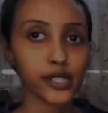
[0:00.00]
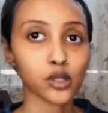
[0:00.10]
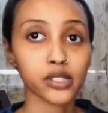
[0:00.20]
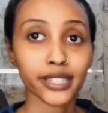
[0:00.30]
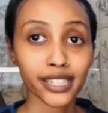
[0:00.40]

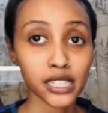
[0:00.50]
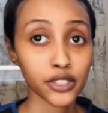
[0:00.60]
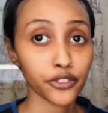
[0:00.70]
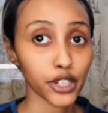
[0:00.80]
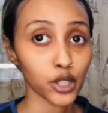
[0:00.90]
today's
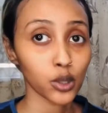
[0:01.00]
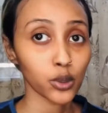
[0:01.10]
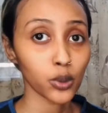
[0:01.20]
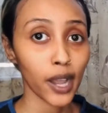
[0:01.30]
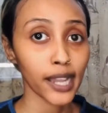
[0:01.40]
video, you
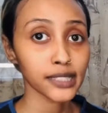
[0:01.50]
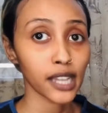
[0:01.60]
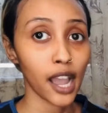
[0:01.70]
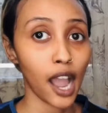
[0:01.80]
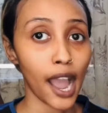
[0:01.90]
guys,
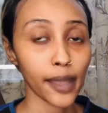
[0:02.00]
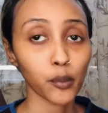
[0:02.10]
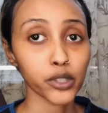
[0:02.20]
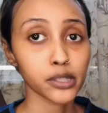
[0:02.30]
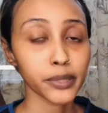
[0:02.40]
I'm going
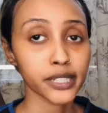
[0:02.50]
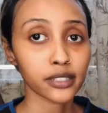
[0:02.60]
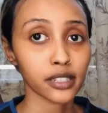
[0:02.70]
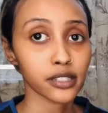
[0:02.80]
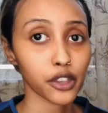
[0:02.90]
to be
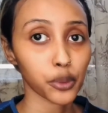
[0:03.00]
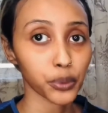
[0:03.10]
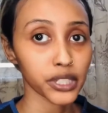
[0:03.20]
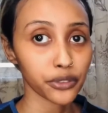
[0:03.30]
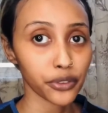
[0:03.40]
discussing three
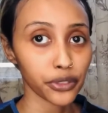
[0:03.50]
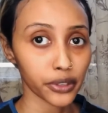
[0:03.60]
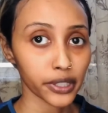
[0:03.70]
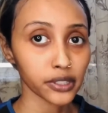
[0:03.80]
different things.